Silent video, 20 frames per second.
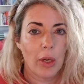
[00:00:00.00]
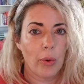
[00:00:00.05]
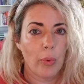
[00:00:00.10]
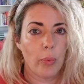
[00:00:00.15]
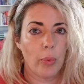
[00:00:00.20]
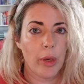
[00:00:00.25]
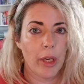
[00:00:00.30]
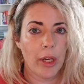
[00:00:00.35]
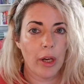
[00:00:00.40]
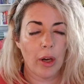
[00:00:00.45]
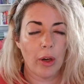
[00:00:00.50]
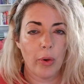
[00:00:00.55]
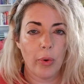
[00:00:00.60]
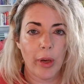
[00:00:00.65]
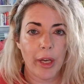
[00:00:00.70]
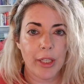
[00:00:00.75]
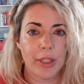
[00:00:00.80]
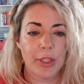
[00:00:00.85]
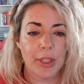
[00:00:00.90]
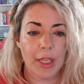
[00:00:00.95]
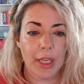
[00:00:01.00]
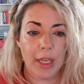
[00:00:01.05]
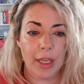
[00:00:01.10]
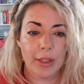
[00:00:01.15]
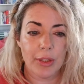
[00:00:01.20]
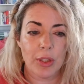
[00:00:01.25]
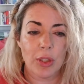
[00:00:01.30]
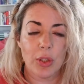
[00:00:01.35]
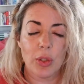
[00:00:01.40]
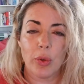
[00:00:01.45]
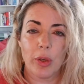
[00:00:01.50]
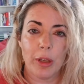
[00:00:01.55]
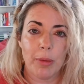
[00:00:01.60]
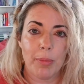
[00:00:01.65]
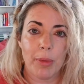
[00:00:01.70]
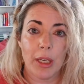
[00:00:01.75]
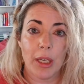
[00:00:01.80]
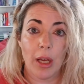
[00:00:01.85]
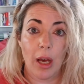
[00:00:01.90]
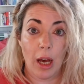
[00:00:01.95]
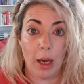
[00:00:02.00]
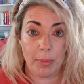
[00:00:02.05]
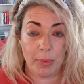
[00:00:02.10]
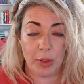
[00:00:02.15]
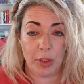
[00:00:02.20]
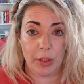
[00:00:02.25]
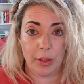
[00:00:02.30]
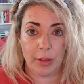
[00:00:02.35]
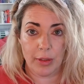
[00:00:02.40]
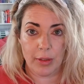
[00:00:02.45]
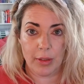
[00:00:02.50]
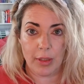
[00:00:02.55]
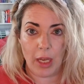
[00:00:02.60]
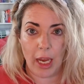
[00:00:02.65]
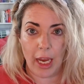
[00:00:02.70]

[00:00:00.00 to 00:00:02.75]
We are going to hit treatment options.